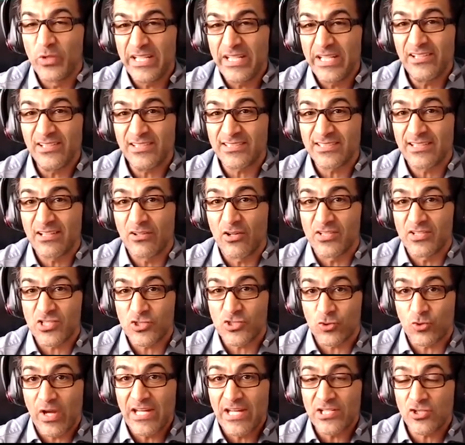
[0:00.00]
weird or
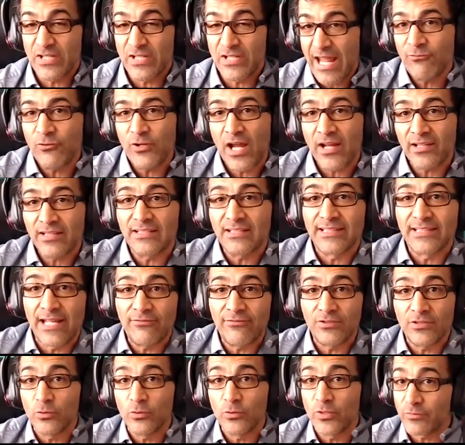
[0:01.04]
strange? On every other
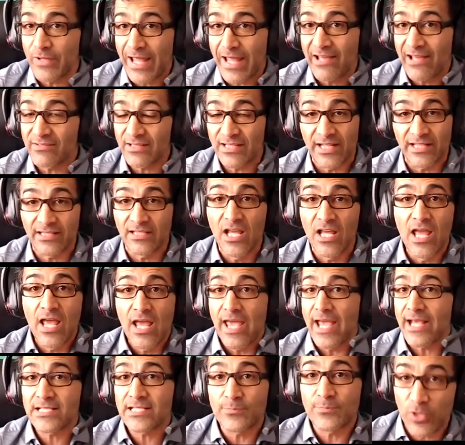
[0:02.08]
level, we've had like
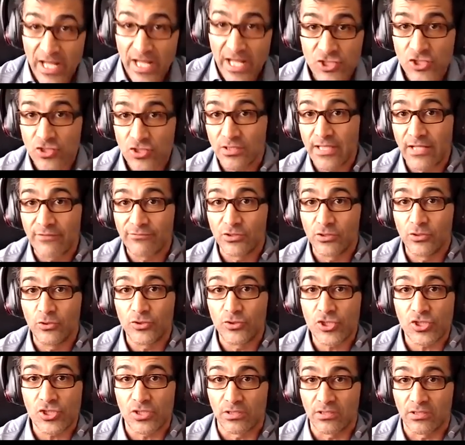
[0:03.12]
exponential
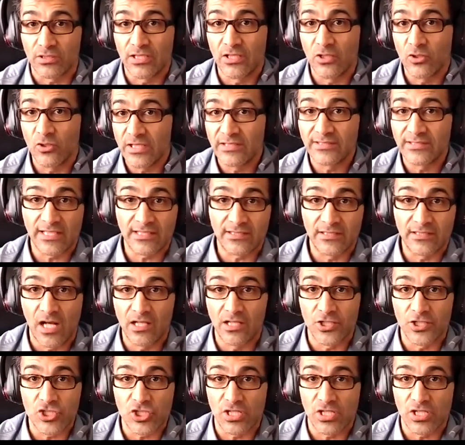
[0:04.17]
evolution, you know, in
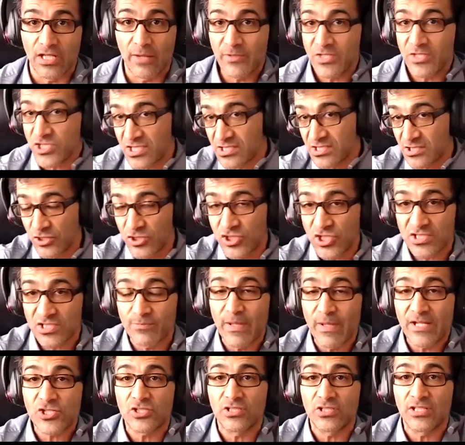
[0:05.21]
technology. I mean, just you just
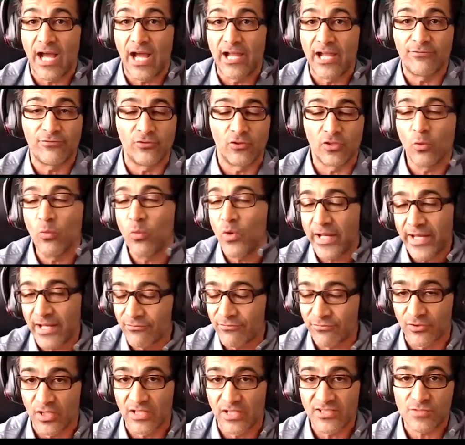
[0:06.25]
mentioned the iPhone or
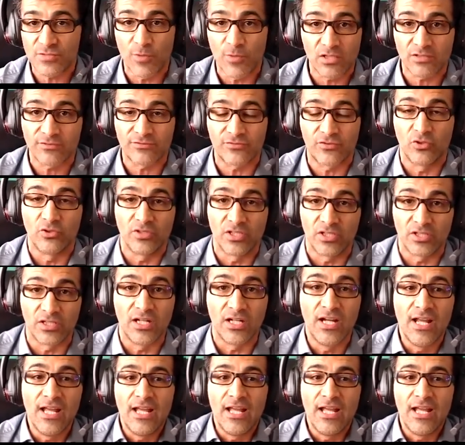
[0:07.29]
whatever, a smartphone, or.